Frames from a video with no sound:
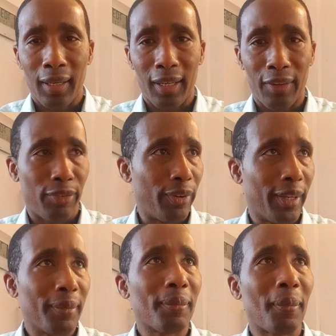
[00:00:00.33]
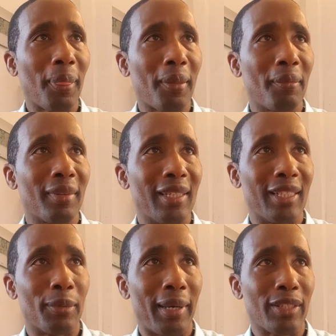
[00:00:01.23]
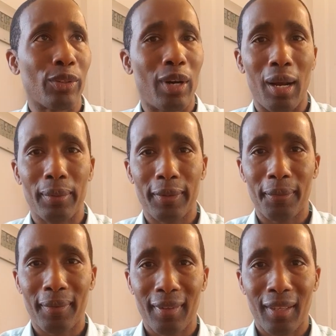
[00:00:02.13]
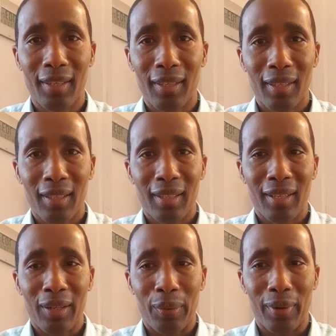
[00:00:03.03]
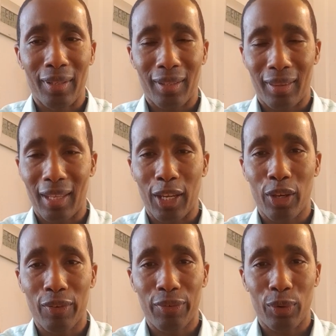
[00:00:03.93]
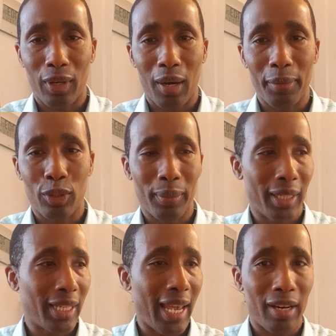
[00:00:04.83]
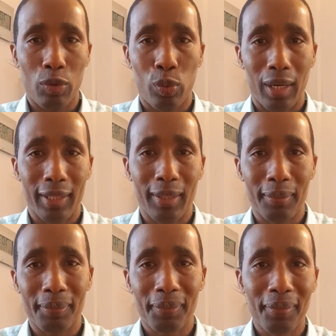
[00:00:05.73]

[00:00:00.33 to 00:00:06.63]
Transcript: Hey friend, this is Pastor Albert. I want to thank you for coming to my channel. Welcome.